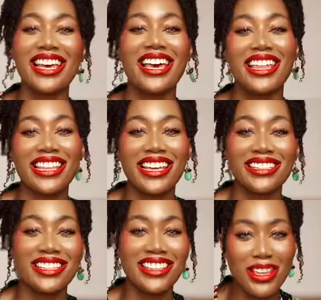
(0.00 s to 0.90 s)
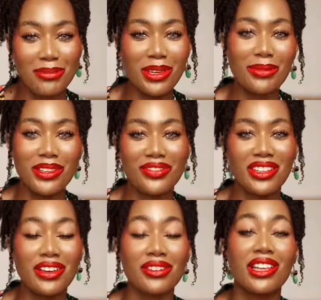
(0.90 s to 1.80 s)
And that's to thumbs up this
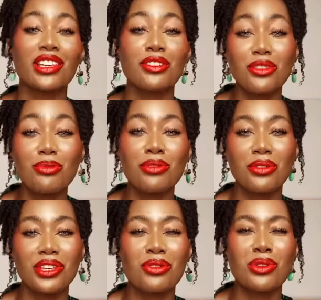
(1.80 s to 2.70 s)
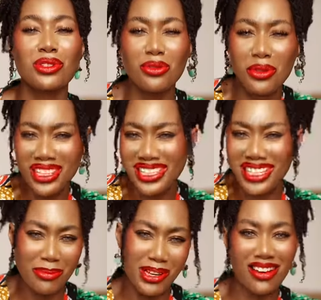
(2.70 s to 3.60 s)
video, let YouTube know that you enjoy this
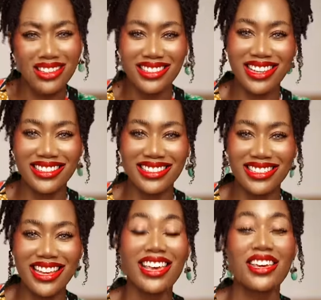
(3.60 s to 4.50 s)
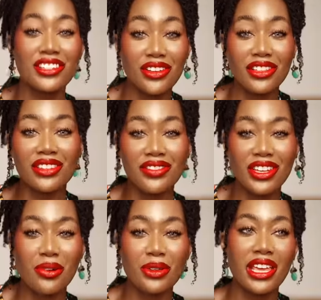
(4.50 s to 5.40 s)
type of content. Share this
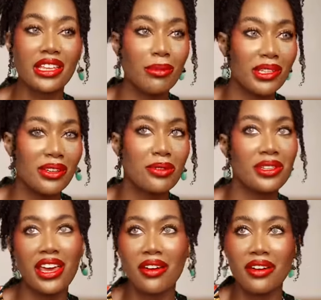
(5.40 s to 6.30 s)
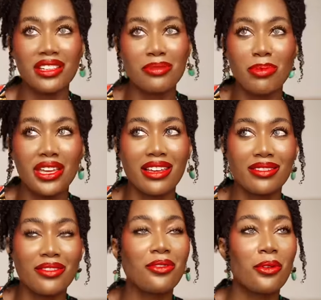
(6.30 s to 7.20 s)
video with anybody whose hair has
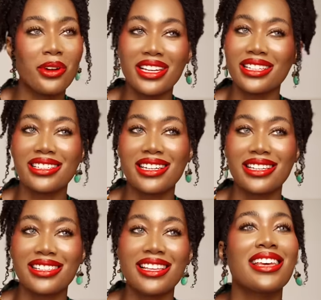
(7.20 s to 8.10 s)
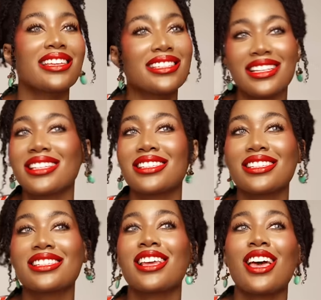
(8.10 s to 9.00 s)
been four inches
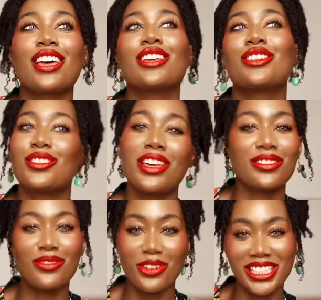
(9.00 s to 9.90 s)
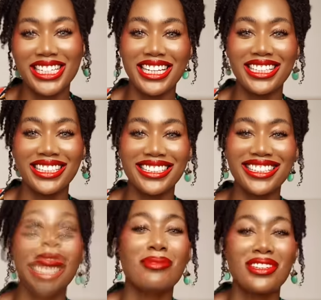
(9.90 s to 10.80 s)
since 2014.
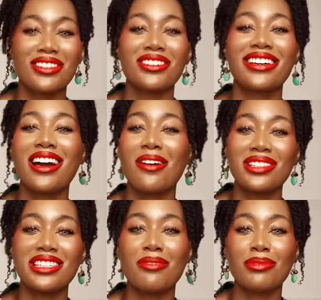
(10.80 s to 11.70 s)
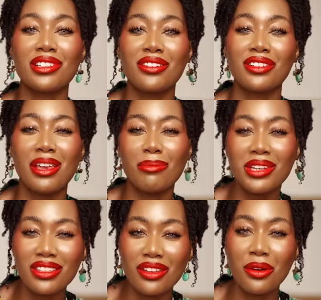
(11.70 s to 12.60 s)
Be sure to comment down below. Let
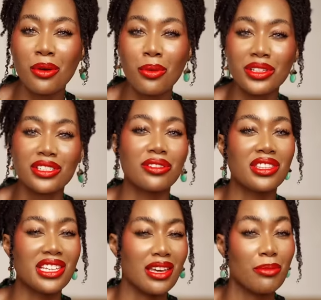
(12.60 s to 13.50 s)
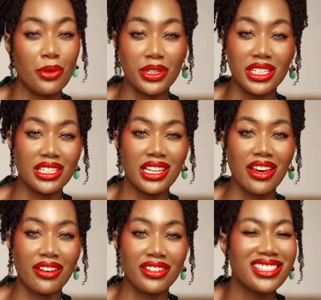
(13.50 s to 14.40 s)
me know what you think I'm going to
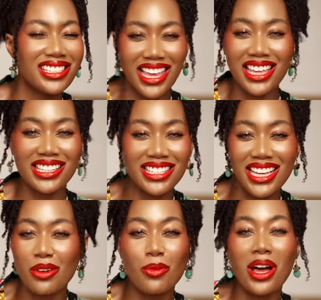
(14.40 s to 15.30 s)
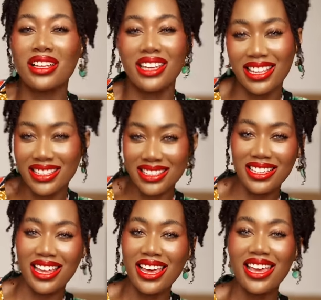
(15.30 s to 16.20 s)
share. Just guess, take a wild guess.
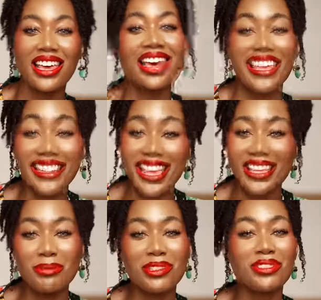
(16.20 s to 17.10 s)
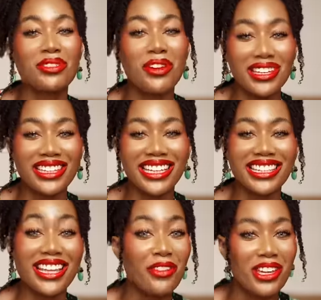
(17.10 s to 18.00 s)
And last but certainly
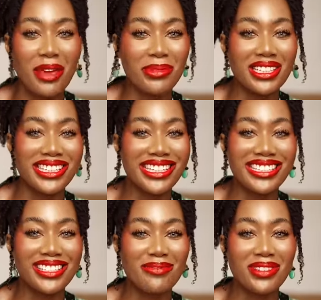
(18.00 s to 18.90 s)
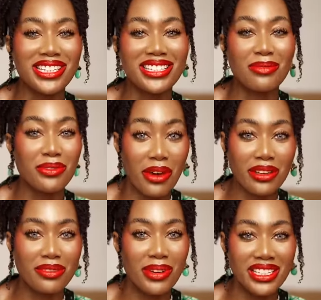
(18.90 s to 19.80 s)
never can be least, please subscribe
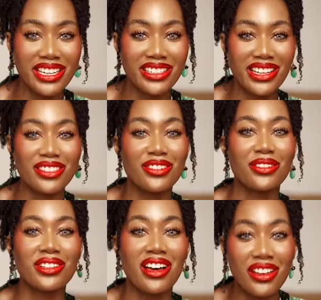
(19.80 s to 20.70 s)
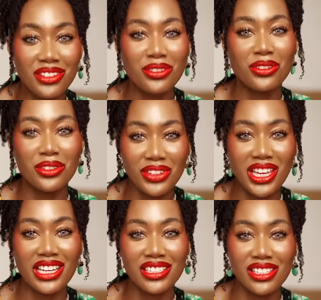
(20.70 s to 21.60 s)
to my channel and turn on your
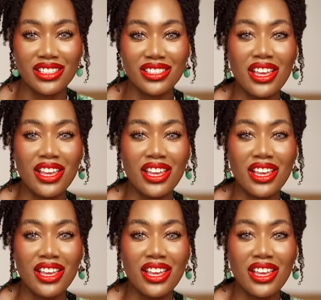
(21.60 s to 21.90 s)
notifications